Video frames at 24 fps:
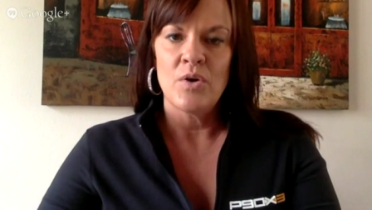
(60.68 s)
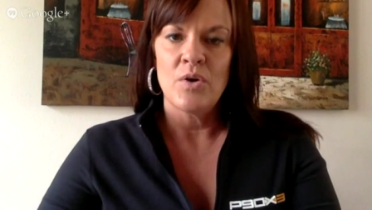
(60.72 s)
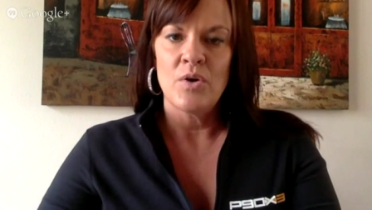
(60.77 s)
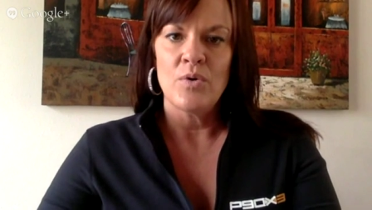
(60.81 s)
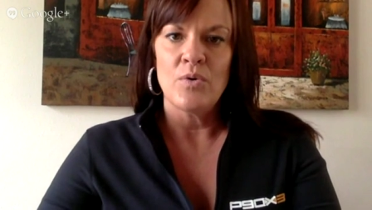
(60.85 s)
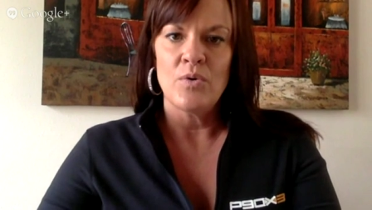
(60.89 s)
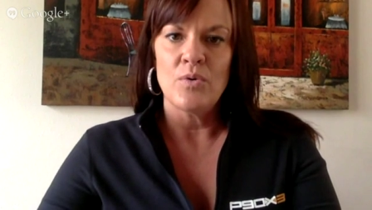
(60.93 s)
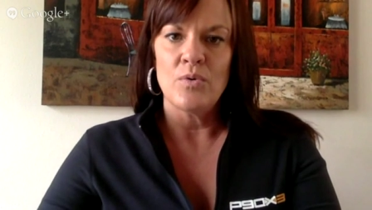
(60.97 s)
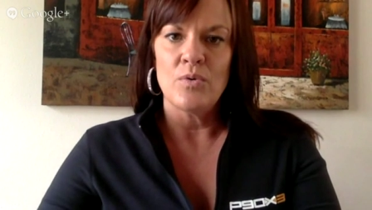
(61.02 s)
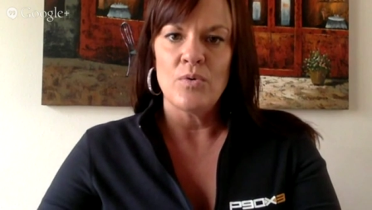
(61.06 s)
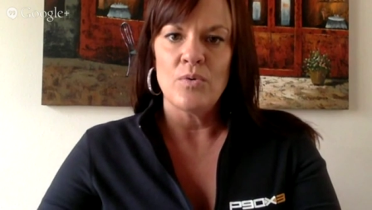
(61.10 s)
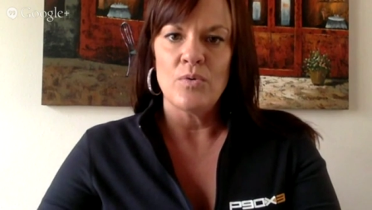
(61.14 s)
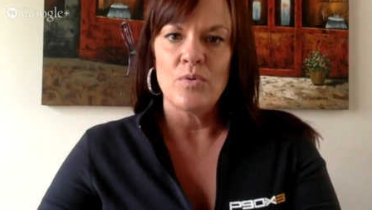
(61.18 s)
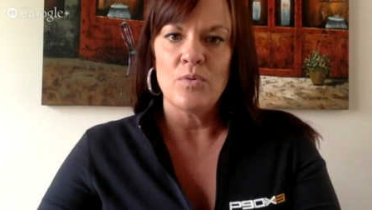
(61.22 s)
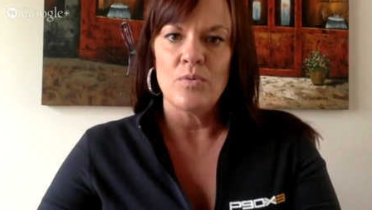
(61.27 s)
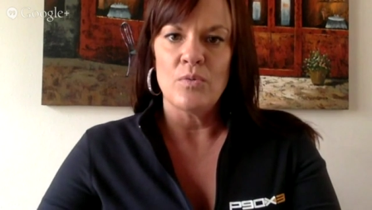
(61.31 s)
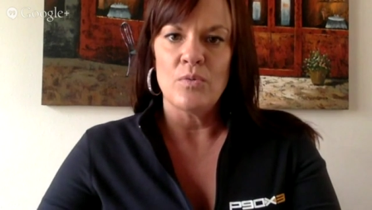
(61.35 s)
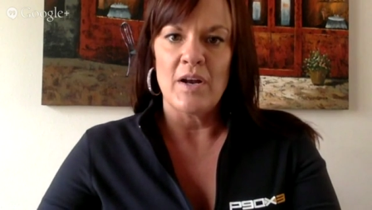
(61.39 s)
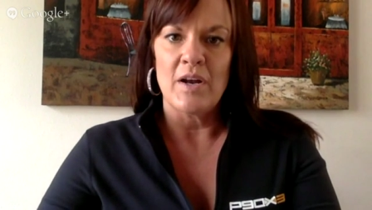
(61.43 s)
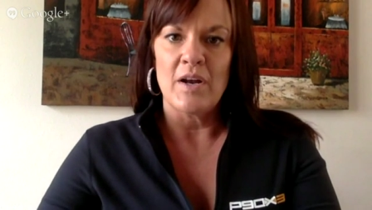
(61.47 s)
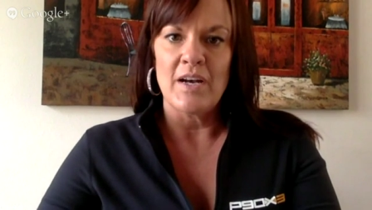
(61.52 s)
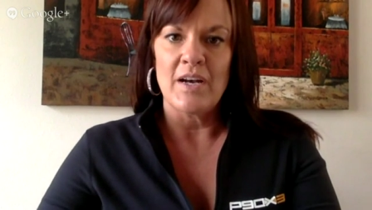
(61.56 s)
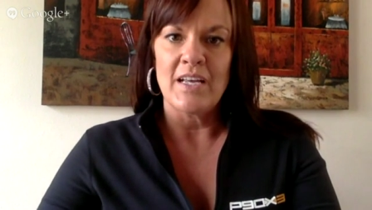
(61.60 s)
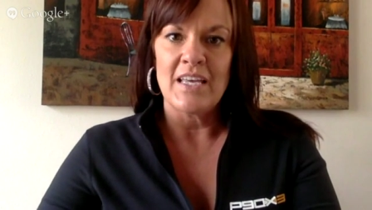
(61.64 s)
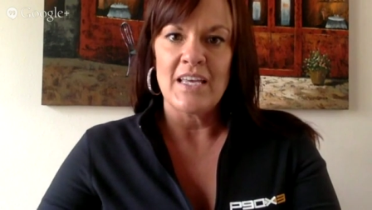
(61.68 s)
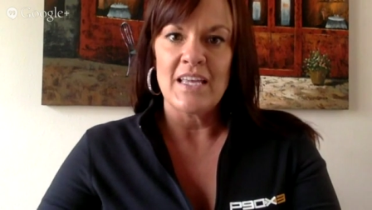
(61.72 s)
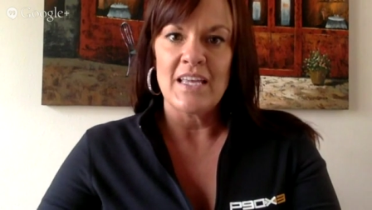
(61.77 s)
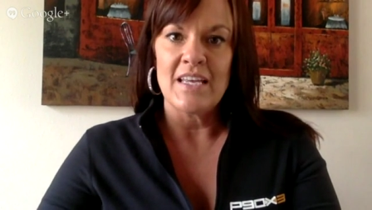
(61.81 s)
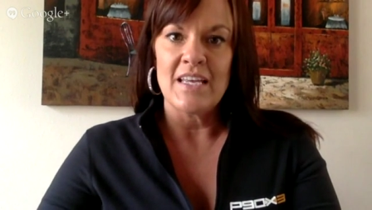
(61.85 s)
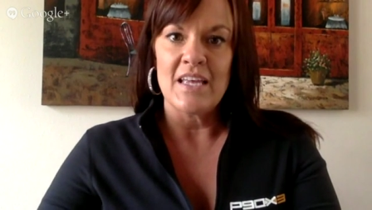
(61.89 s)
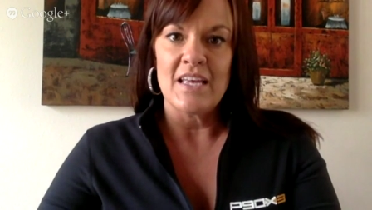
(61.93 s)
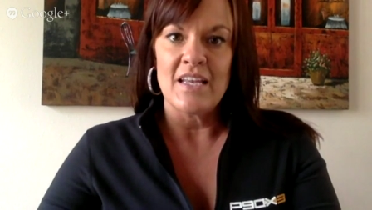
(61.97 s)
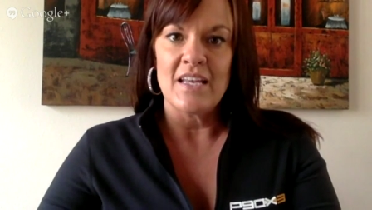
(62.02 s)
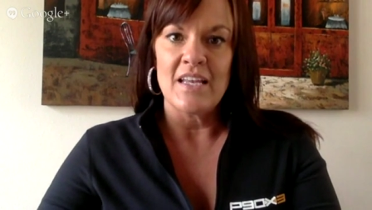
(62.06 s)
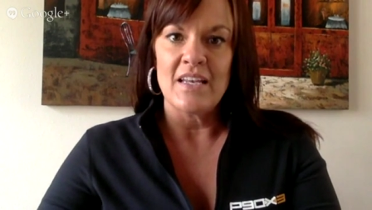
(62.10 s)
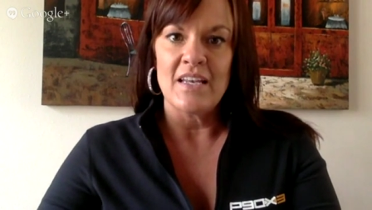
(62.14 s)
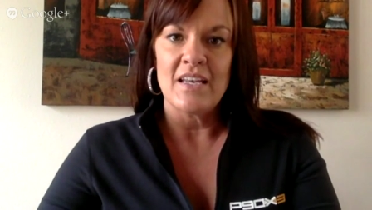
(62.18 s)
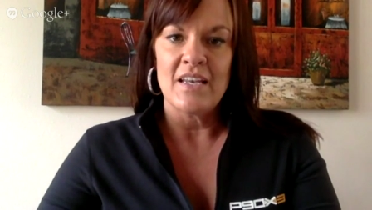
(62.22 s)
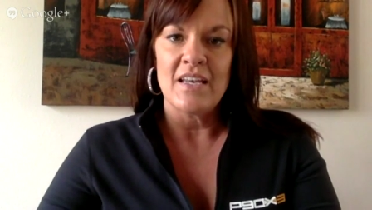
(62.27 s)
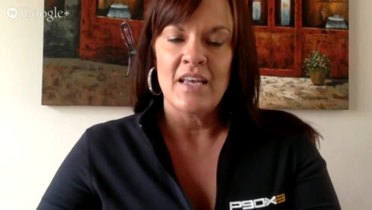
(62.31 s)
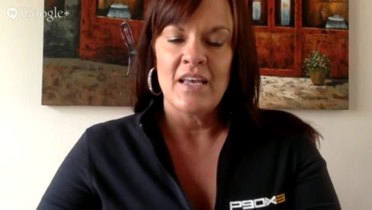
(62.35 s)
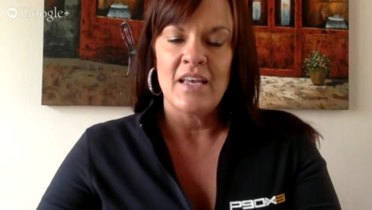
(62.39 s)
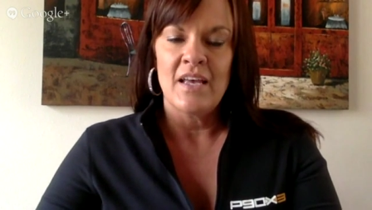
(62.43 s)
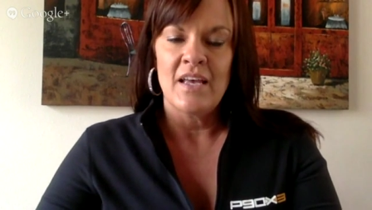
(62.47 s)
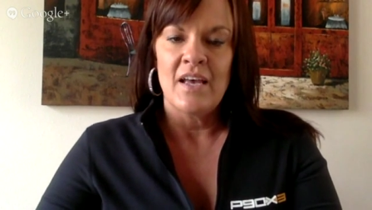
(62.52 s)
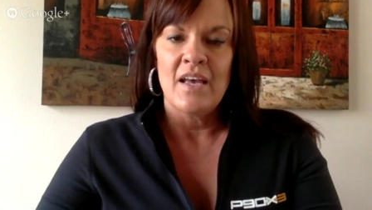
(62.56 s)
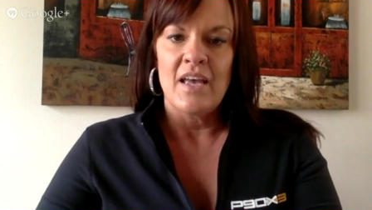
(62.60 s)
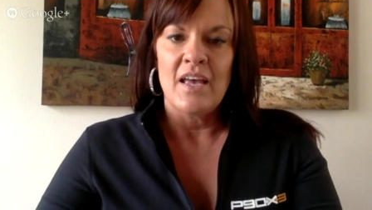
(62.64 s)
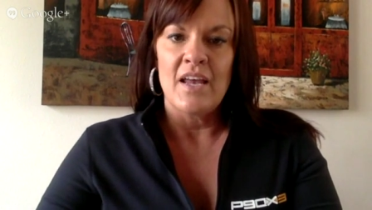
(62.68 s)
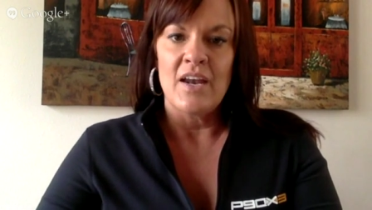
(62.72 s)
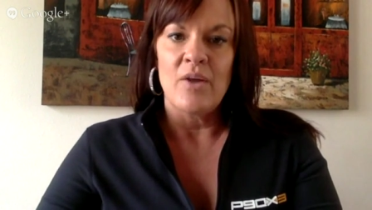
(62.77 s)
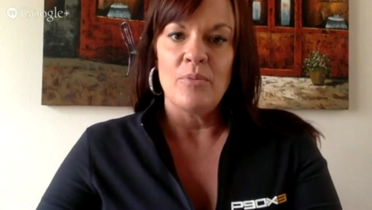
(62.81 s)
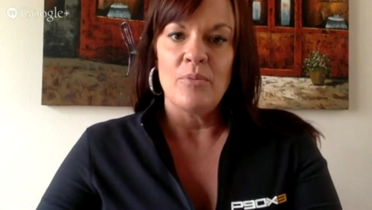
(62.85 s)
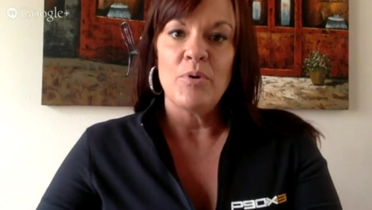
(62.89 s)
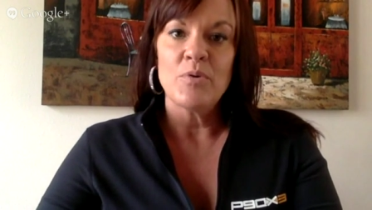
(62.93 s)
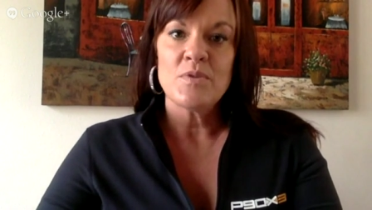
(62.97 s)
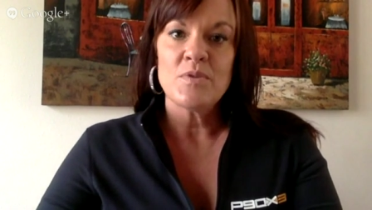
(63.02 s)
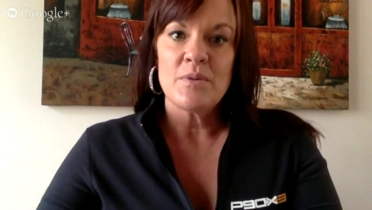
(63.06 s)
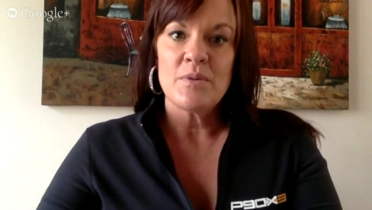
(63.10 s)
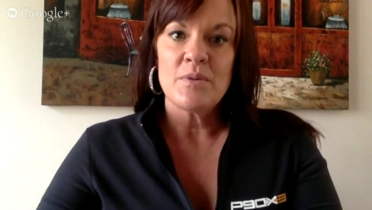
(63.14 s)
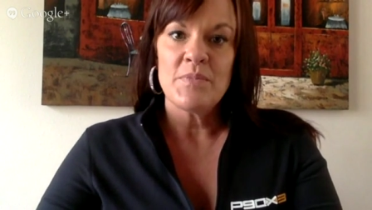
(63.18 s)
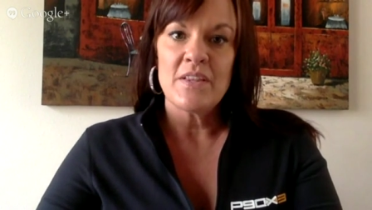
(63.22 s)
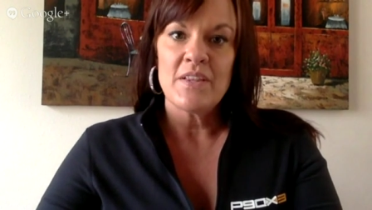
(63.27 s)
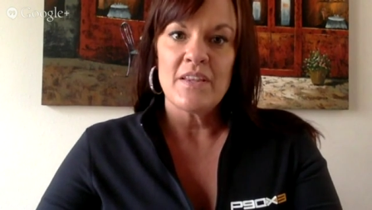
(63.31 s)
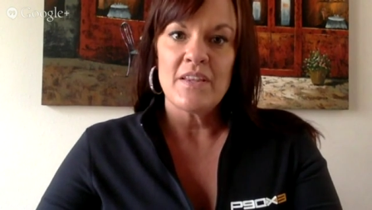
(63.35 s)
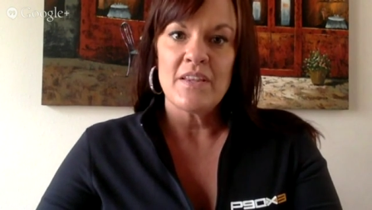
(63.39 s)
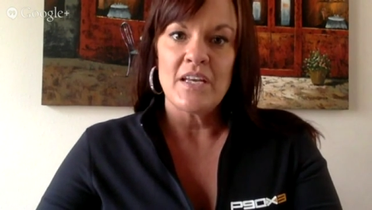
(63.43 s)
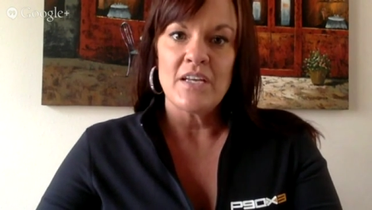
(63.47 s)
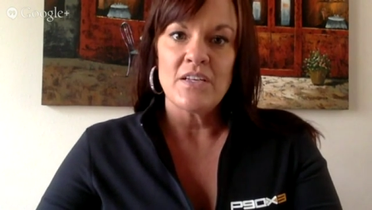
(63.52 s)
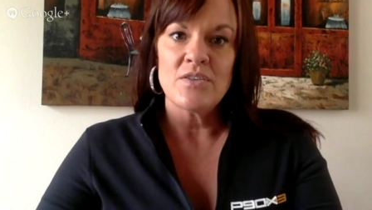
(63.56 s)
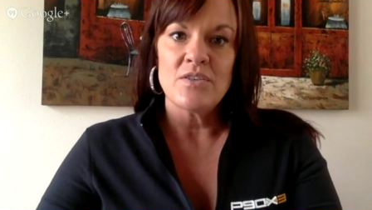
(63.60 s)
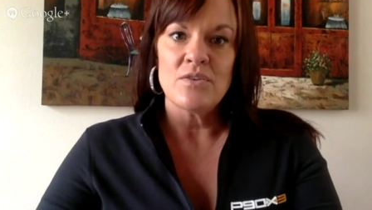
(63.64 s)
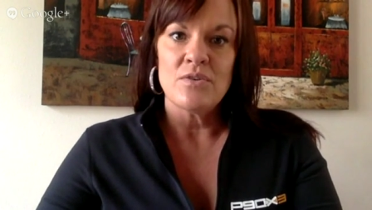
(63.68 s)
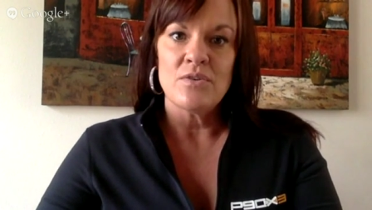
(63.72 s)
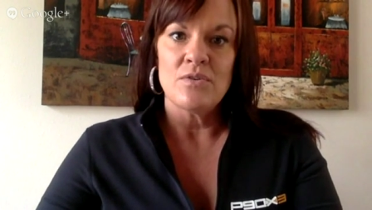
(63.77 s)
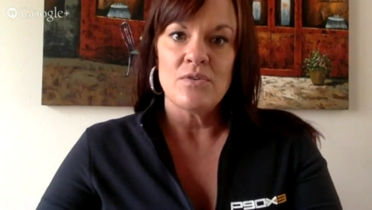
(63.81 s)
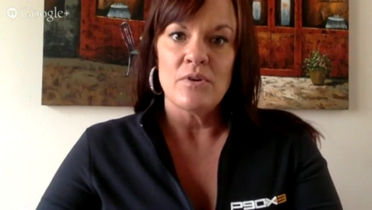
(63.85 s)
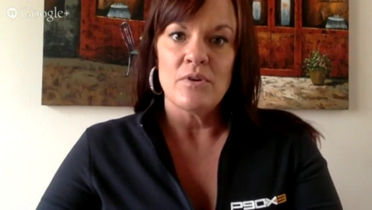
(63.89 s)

who want to get in, and I'll post up the link too.